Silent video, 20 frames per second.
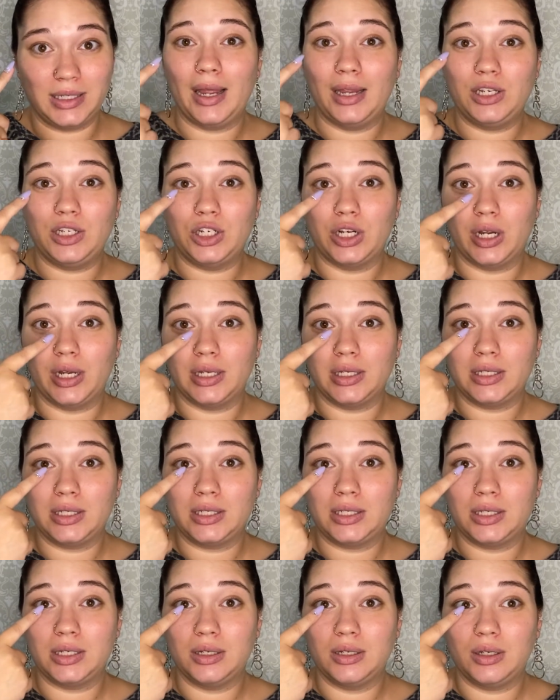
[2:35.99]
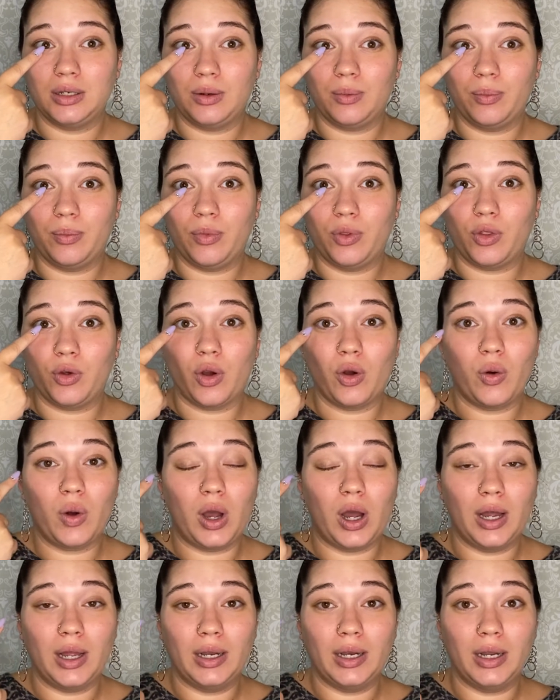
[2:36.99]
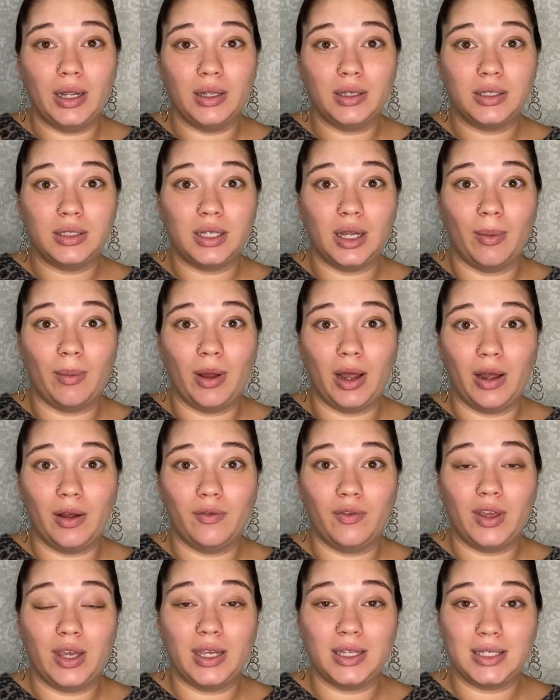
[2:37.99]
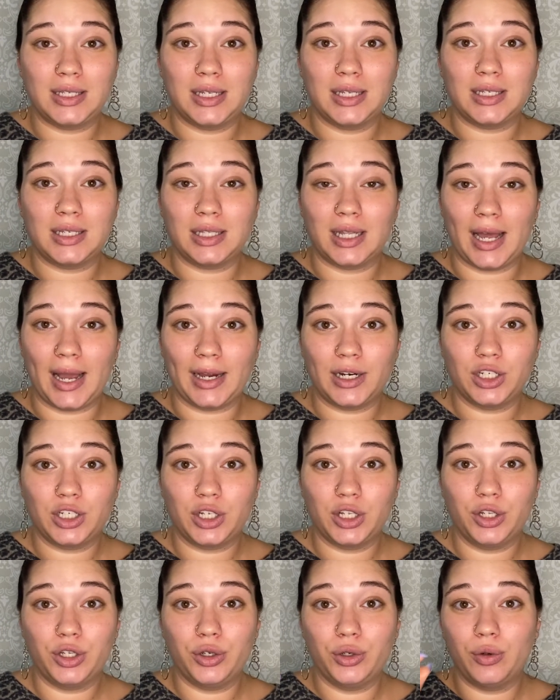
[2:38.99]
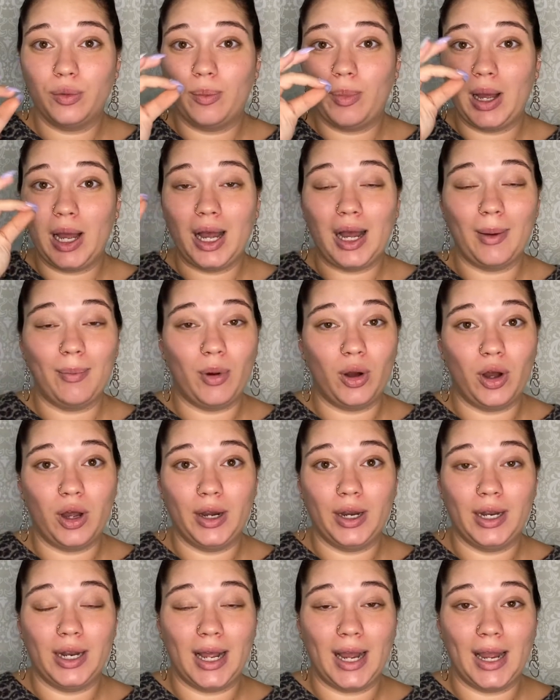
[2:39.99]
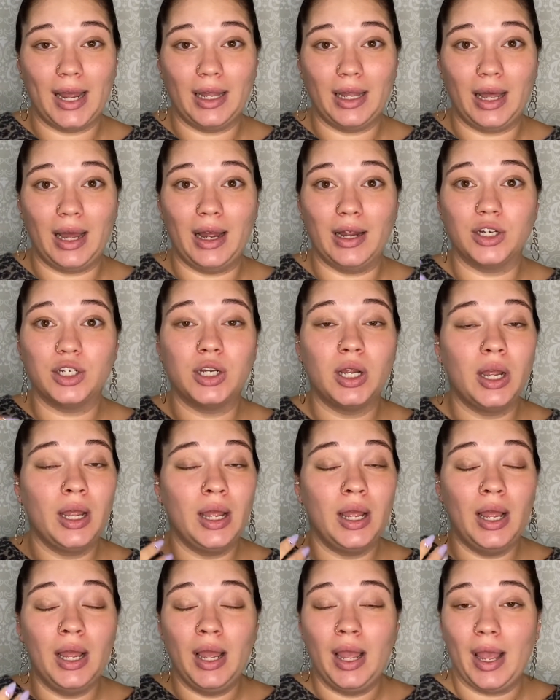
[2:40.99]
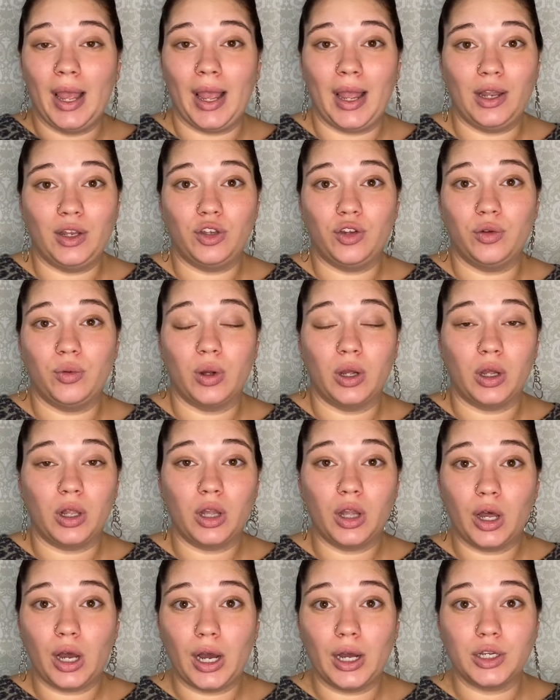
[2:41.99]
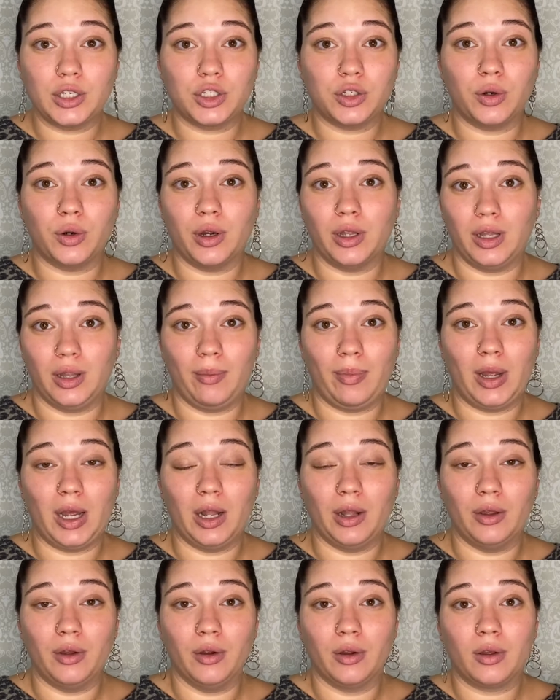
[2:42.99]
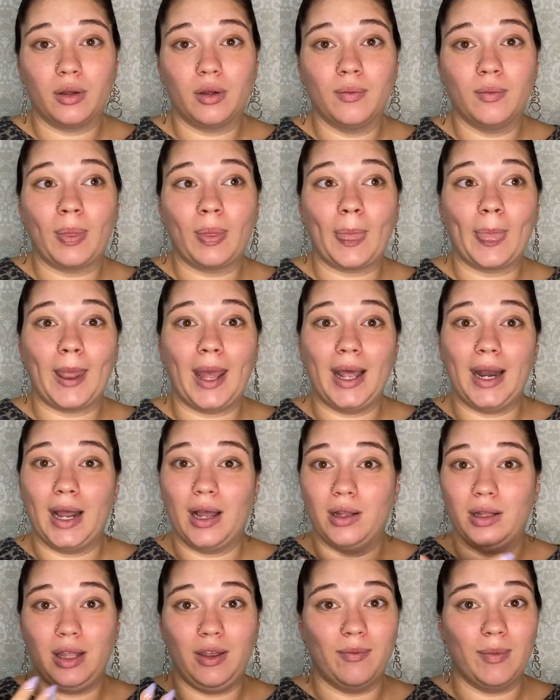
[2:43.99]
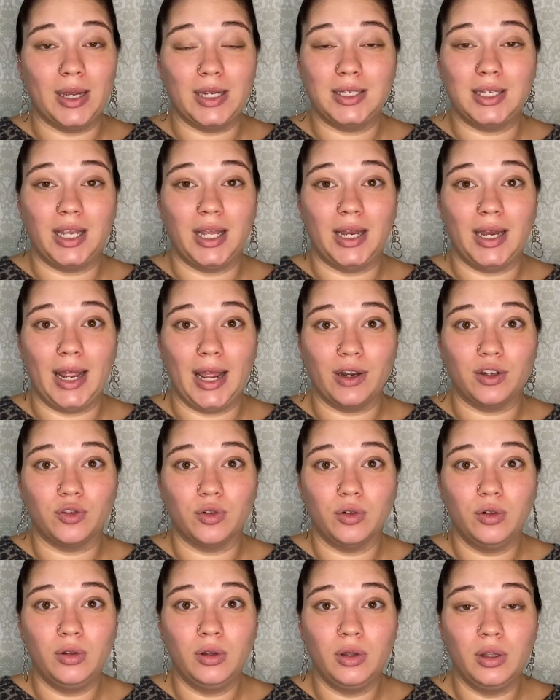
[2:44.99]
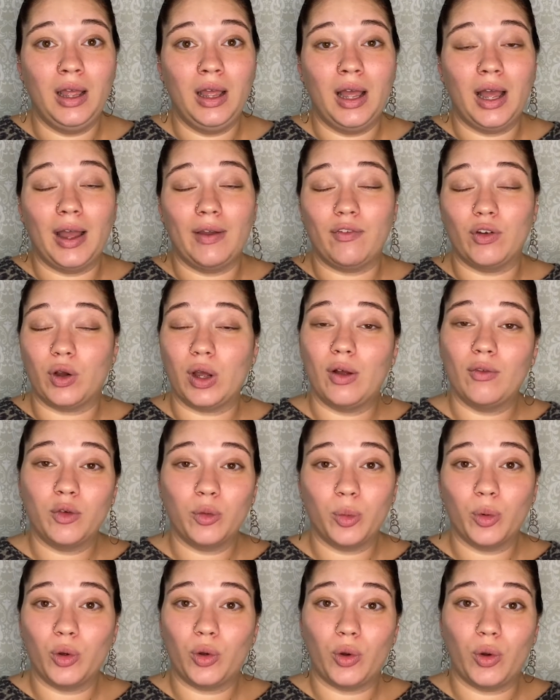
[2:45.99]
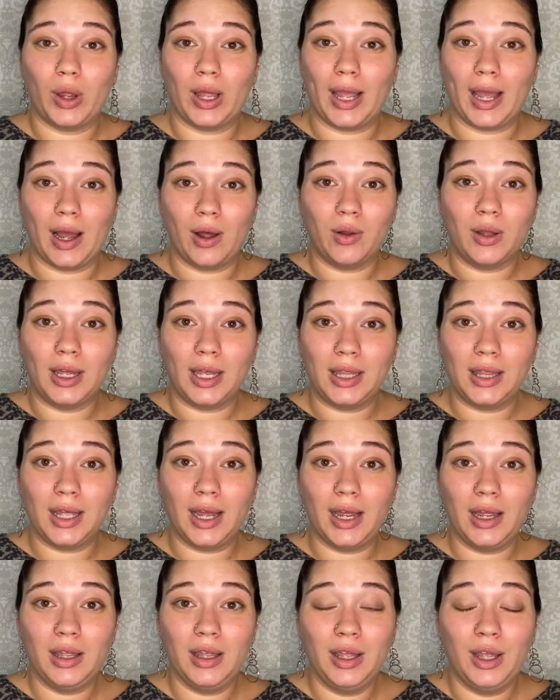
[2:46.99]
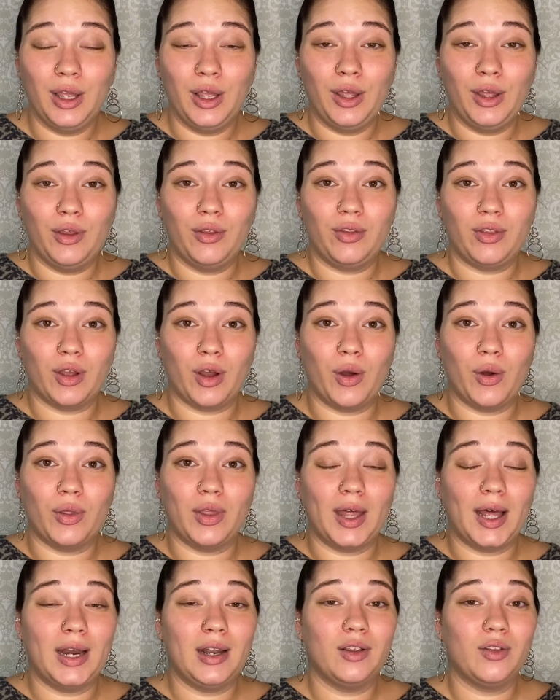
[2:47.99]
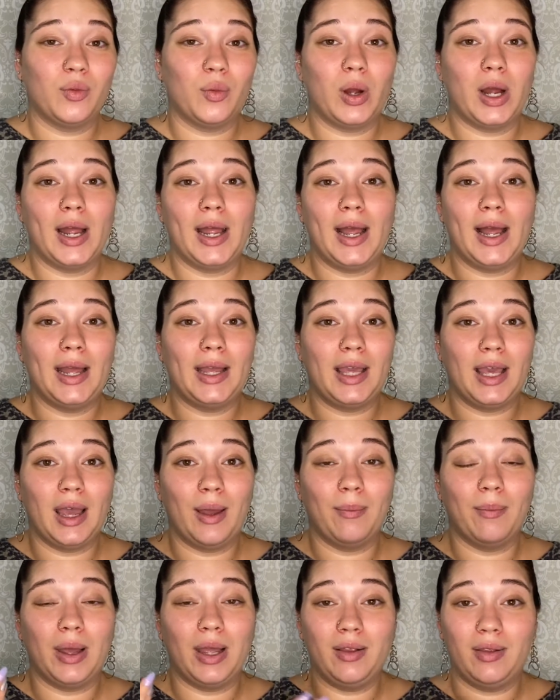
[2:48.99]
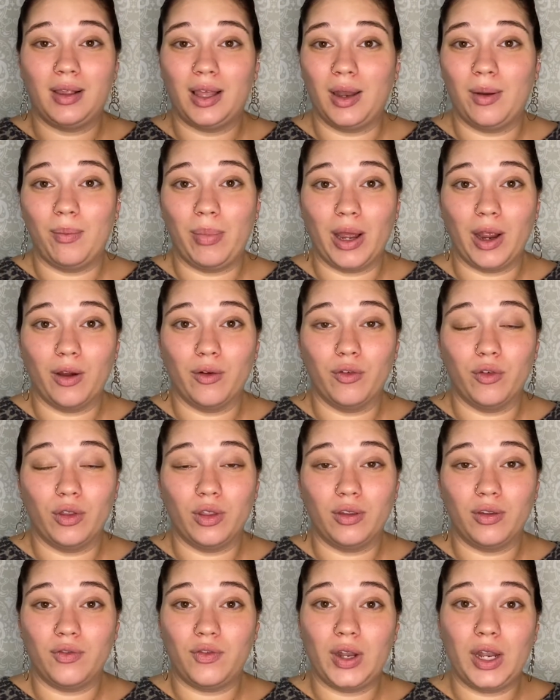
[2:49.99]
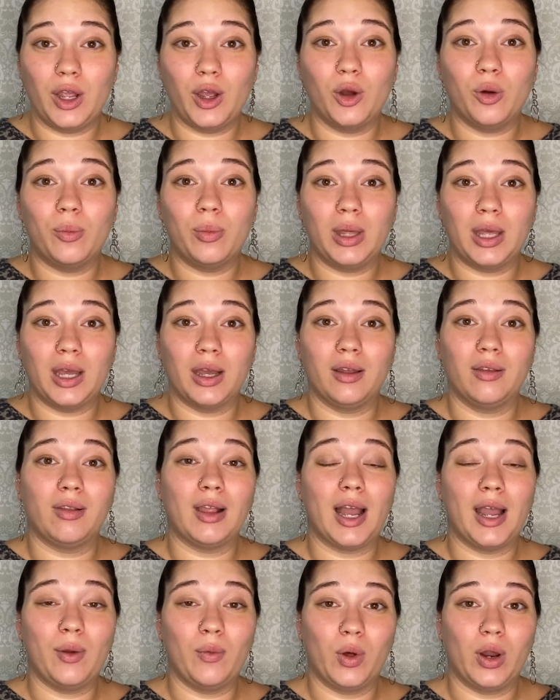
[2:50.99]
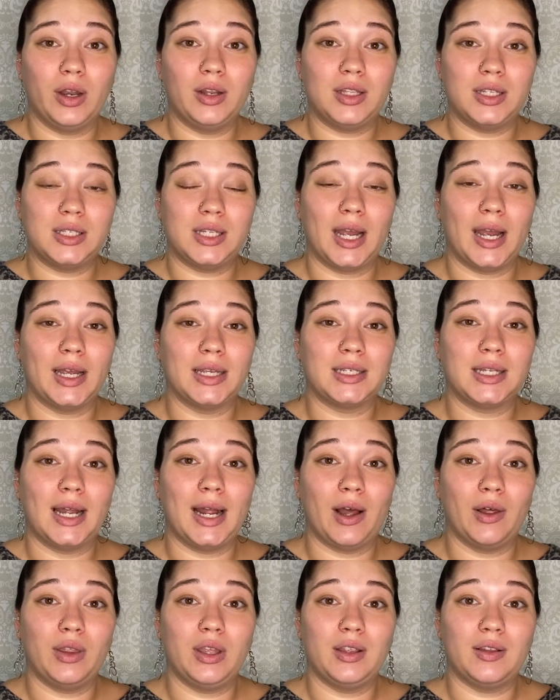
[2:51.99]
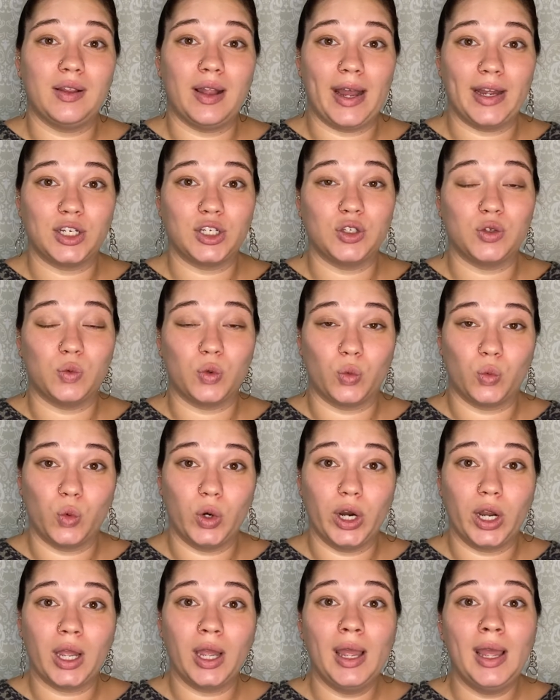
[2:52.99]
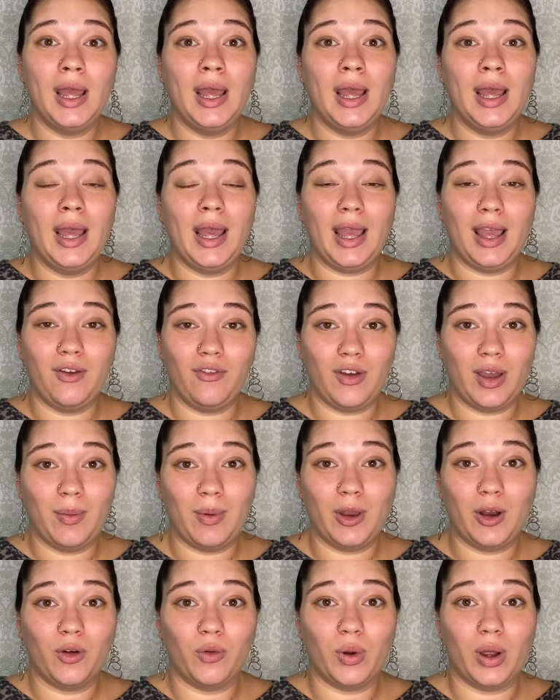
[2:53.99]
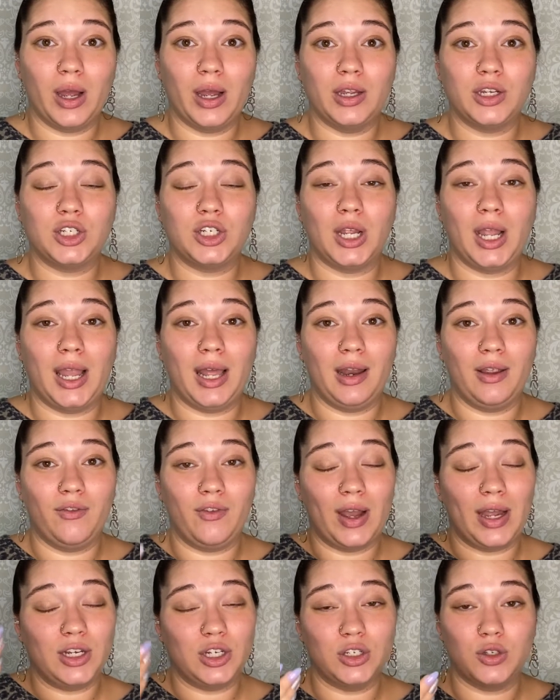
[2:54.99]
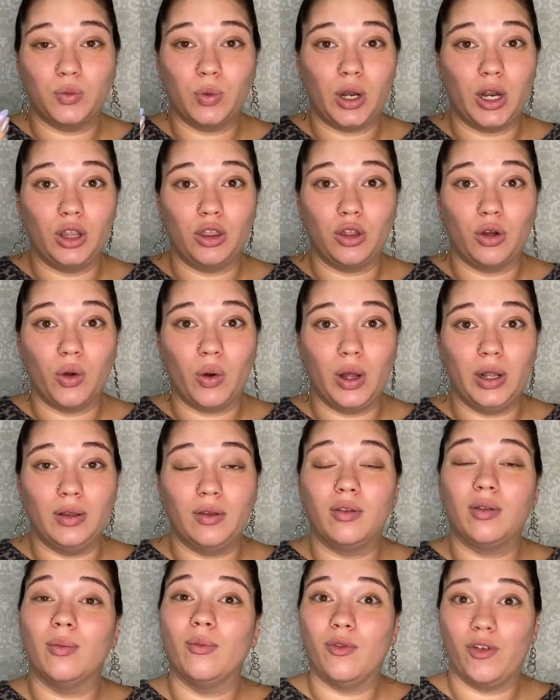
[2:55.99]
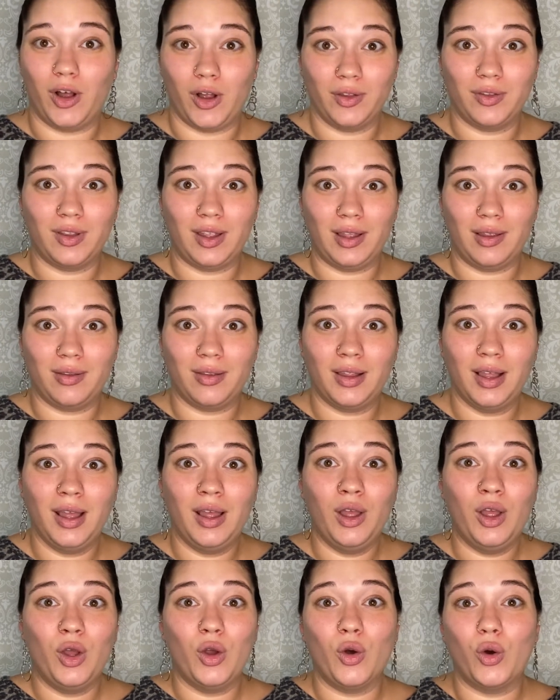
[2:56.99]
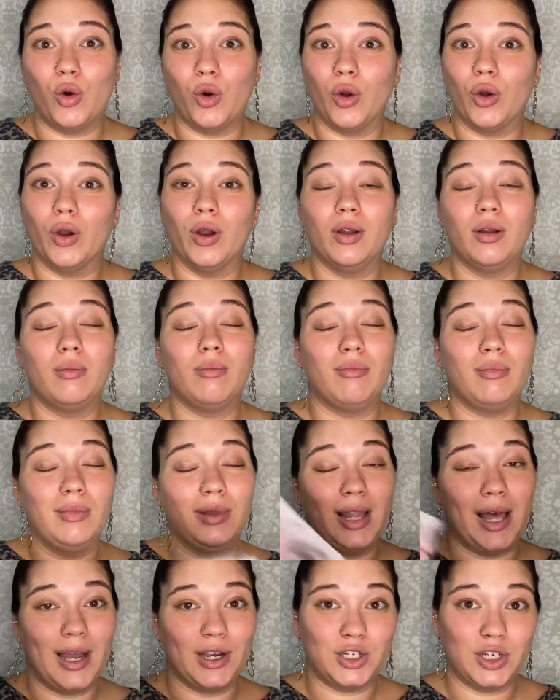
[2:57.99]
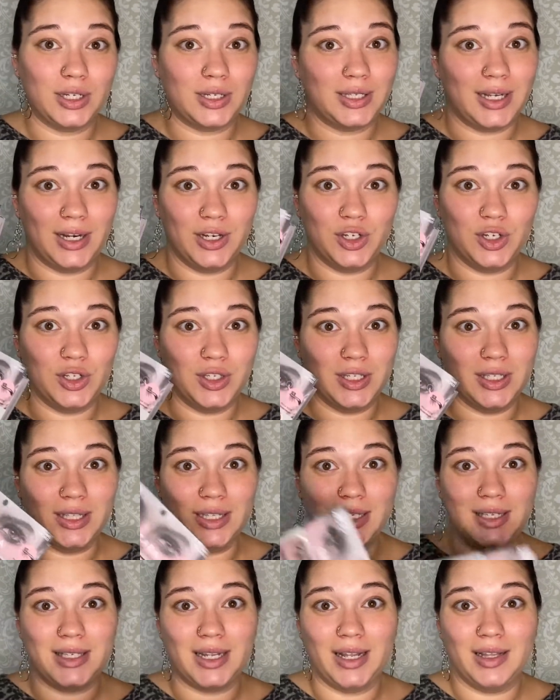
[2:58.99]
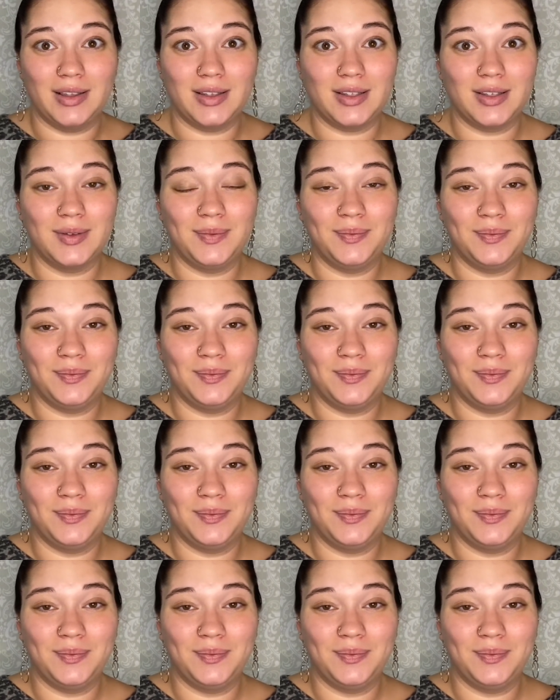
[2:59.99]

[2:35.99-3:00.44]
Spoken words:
I just throw on some of Kiss's lash glue, pop on an eyelash, and do a gloss or a lip color, and I'll leave my skin natural. I feel comfortable going out like that. So that is why I kept my skin bare for this video, because I wanted to test how these lashes would work if I'm in a rush and if I just want to throw on some falsies or lash extensions in this sense.